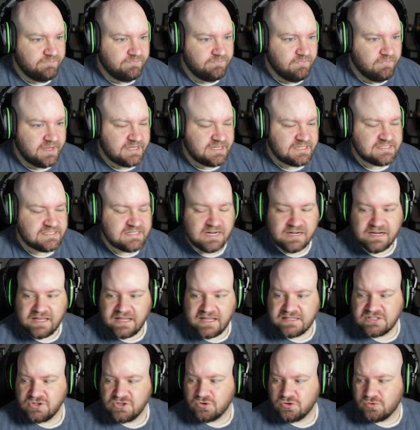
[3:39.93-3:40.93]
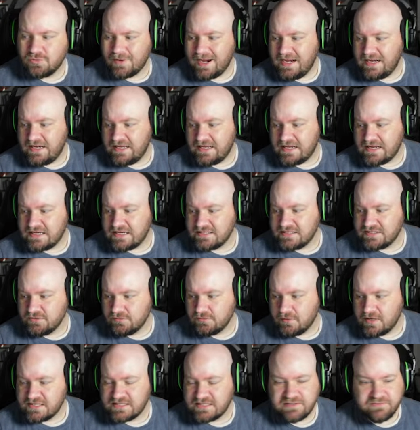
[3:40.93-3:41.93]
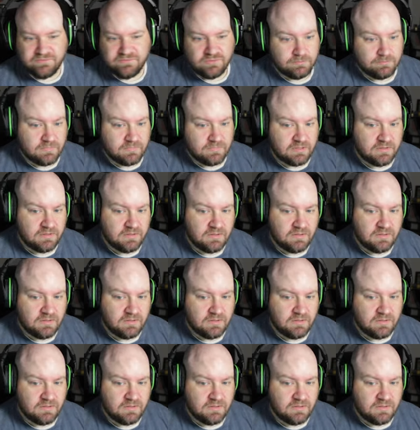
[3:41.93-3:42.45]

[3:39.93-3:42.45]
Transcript: like, it's not as grainy as the rest of them.